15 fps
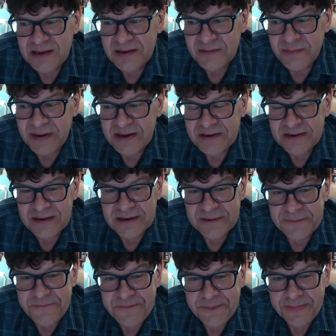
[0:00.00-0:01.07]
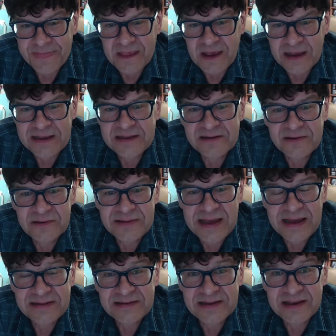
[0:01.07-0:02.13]
But um, I can do
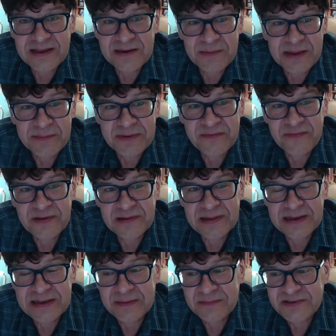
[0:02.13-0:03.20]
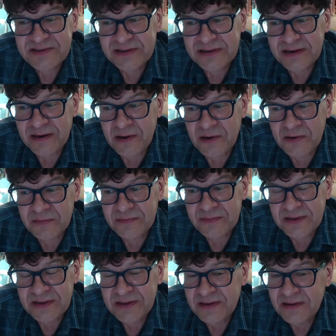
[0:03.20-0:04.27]
that to kind of make me feel like I'm still at home.
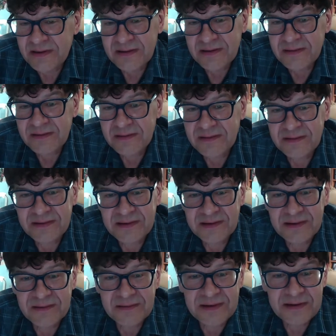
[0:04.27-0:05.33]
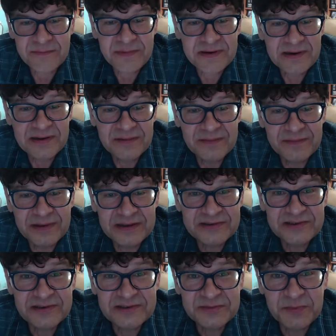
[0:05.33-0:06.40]
You know, I've been a
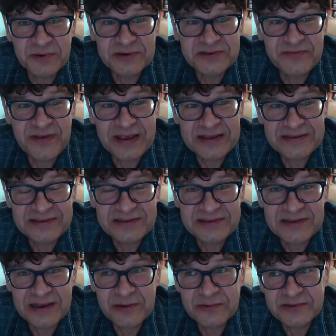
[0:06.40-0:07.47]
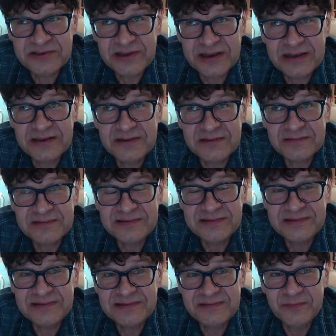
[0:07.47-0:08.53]
Husker sports fan since I was like,
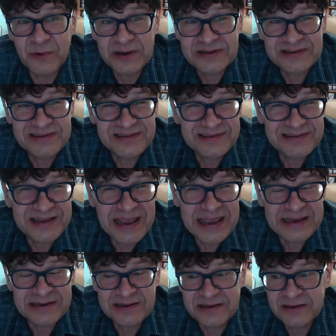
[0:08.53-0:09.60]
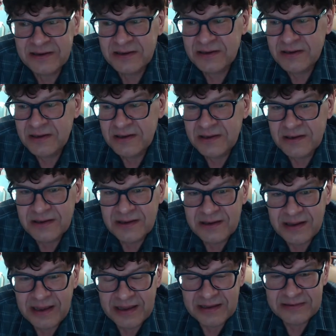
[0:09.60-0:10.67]
what, ten?
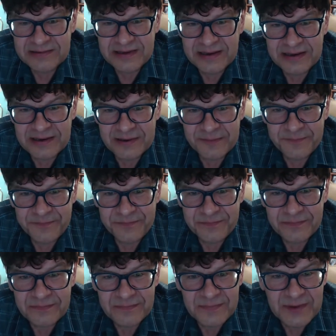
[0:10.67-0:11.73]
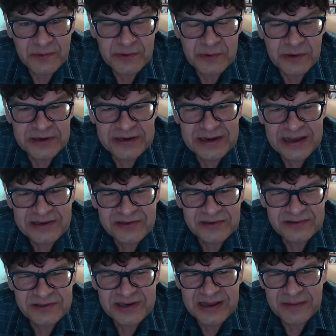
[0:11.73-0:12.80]
And um, we won a
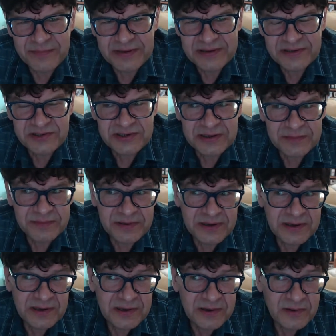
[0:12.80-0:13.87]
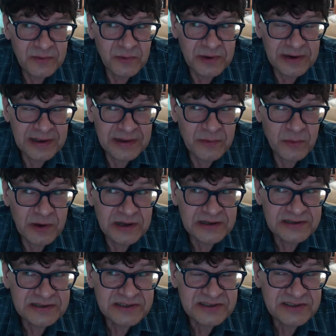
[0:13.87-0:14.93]
national championship when I
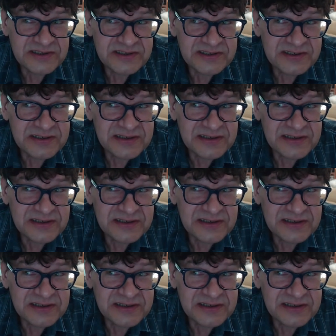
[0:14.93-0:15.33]
was